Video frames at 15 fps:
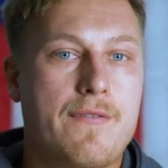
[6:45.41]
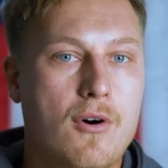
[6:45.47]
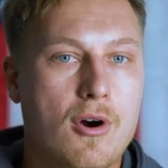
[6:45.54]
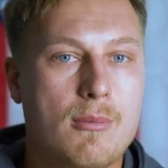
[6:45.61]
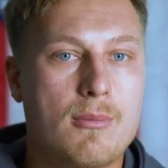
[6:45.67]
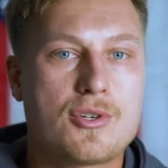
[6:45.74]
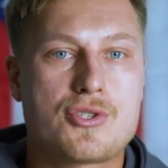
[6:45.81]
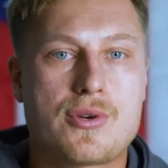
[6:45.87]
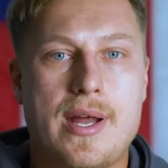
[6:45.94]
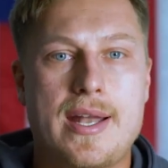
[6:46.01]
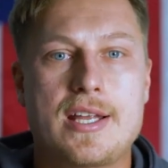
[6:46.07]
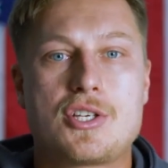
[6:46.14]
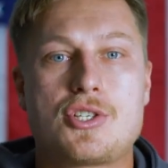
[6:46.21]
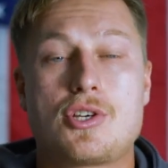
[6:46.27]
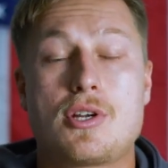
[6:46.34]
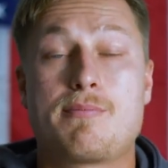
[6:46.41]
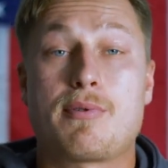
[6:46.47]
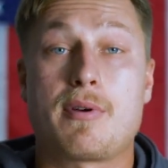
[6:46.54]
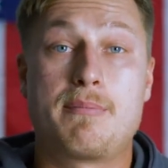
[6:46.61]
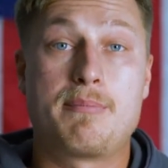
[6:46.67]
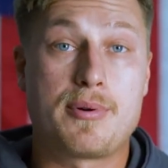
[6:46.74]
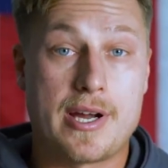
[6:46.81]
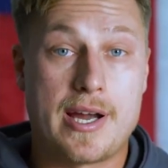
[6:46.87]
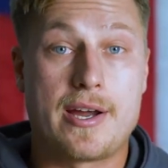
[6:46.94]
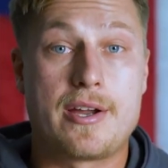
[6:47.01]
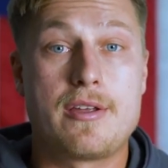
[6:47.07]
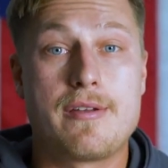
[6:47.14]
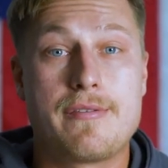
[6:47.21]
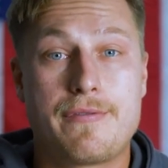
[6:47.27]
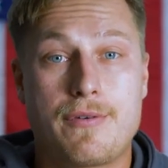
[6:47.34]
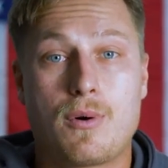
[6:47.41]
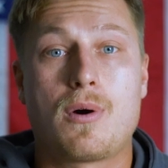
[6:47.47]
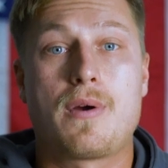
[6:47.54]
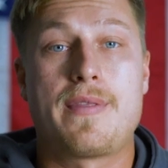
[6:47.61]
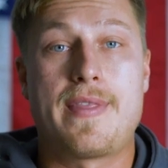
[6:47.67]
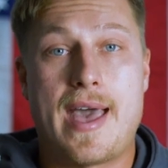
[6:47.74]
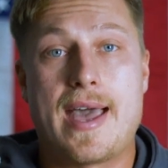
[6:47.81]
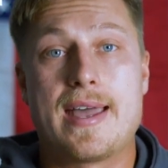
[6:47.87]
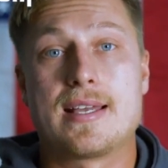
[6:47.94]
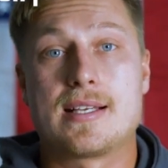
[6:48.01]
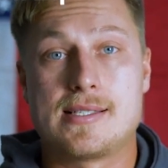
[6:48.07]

formal training should prepare you for that